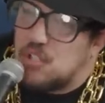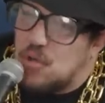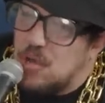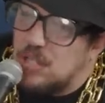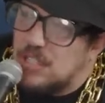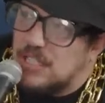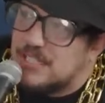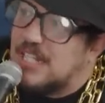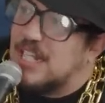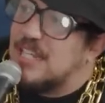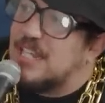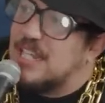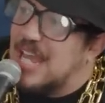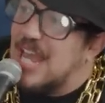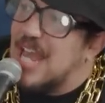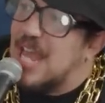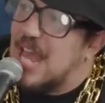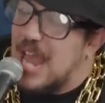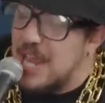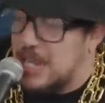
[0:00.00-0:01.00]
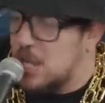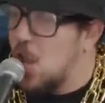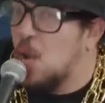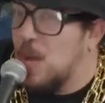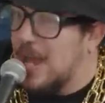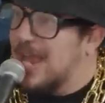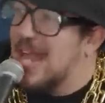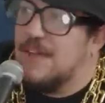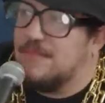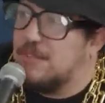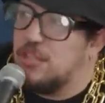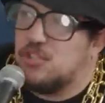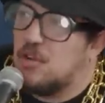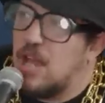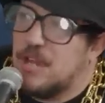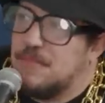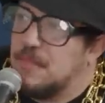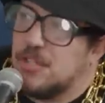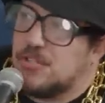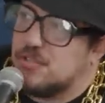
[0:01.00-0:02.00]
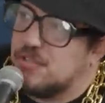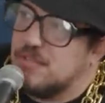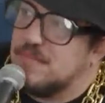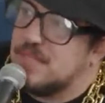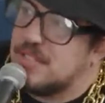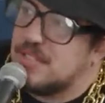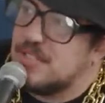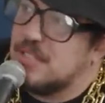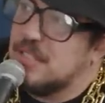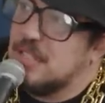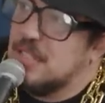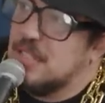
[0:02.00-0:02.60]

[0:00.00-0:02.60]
chocolates, and I think I, ha- I know I have the dried mushrooms.